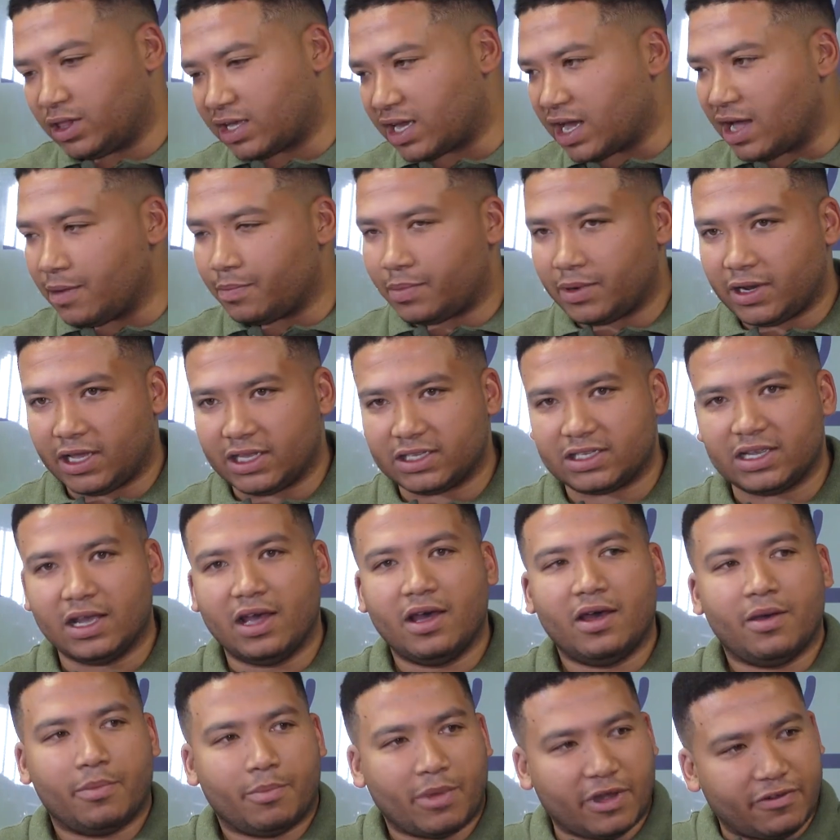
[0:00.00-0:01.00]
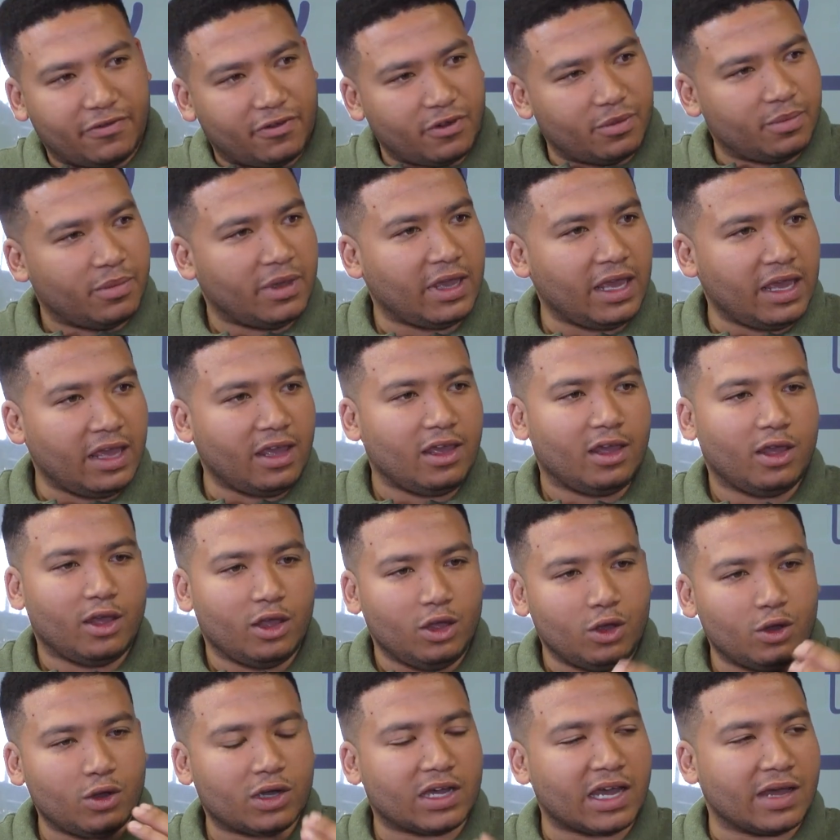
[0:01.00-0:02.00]
with companies. But for me,
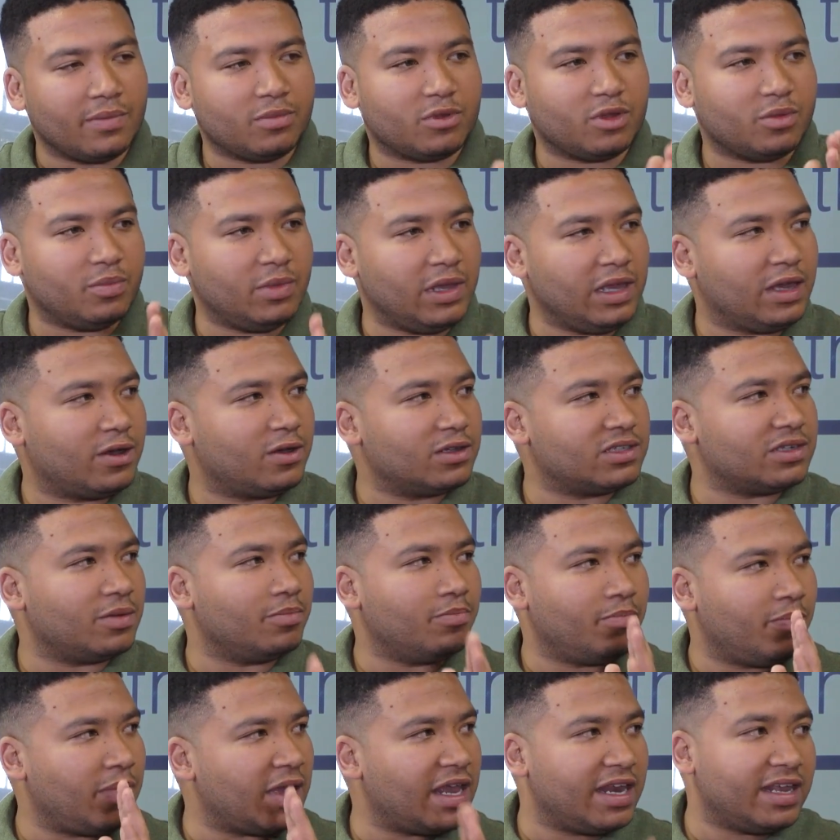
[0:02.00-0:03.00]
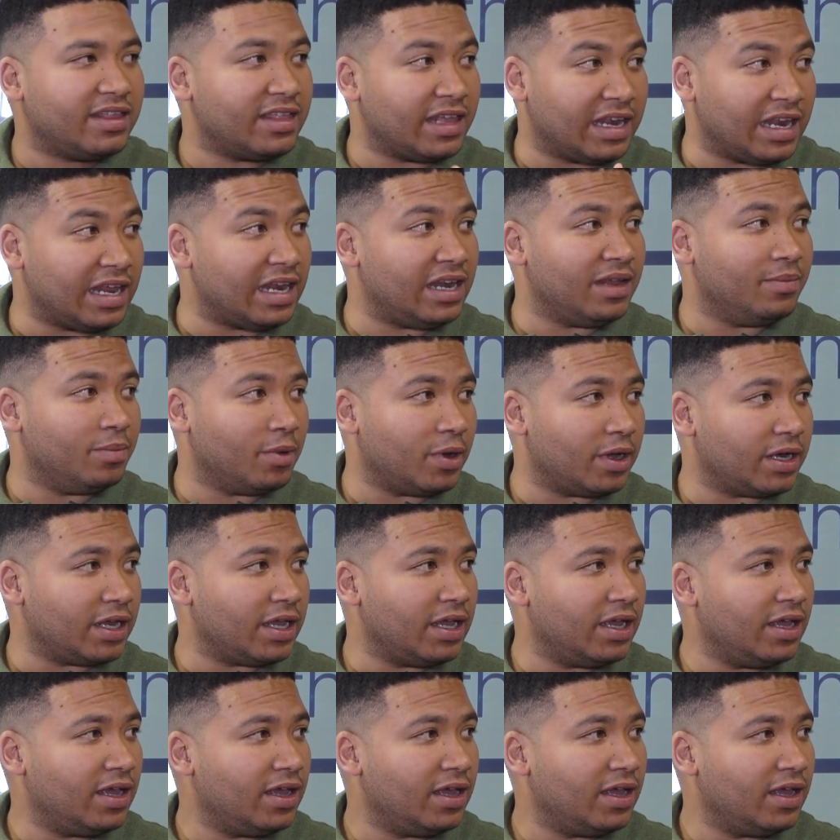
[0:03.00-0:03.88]
you come to me because I'm better than anybody.